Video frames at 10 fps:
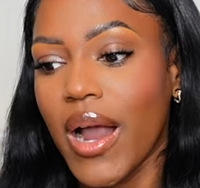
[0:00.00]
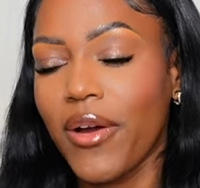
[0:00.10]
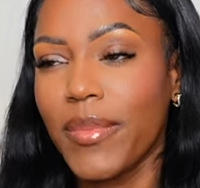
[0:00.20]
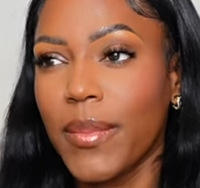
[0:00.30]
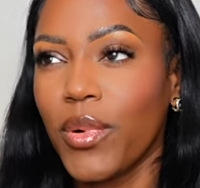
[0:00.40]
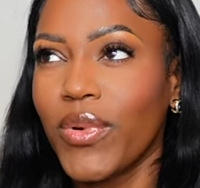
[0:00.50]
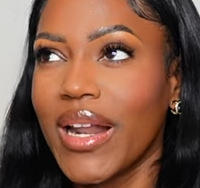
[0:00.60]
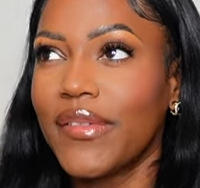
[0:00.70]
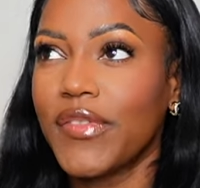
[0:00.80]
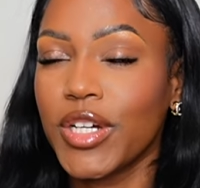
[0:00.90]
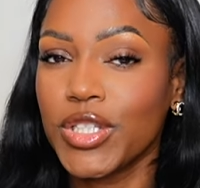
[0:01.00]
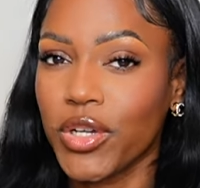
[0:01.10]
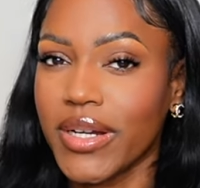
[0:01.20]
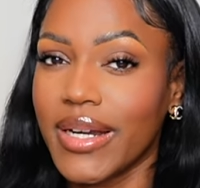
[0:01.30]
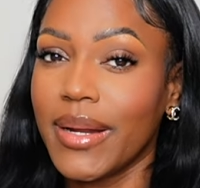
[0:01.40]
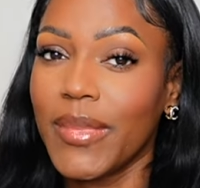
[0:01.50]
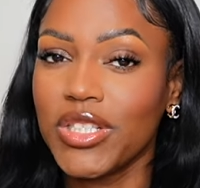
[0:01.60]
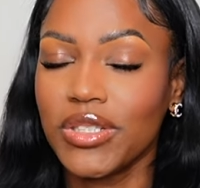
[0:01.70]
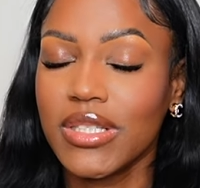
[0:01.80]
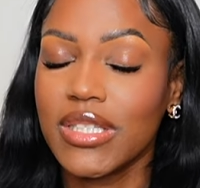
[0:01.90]
I remember when I first started, and I
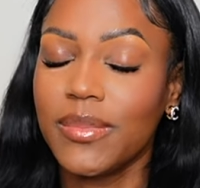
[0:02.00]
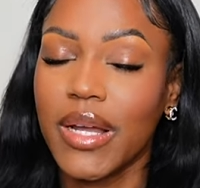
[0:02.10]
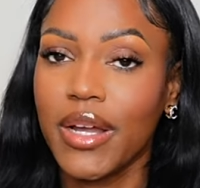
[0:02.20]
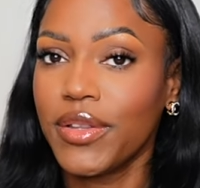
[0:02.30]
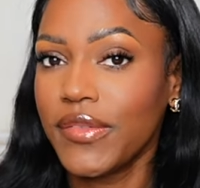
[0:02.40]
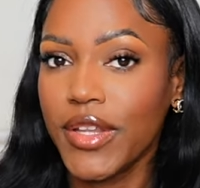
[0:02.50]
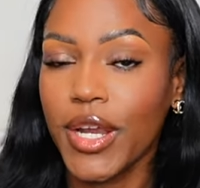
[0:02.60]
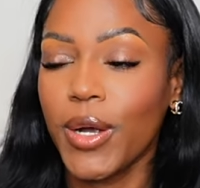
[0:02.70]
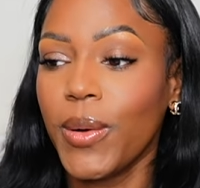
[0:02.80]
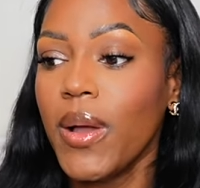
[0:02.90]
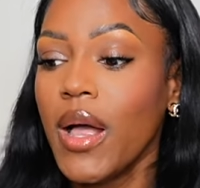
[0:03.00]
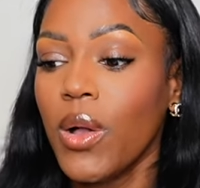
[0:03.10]
mentioned this in my other video,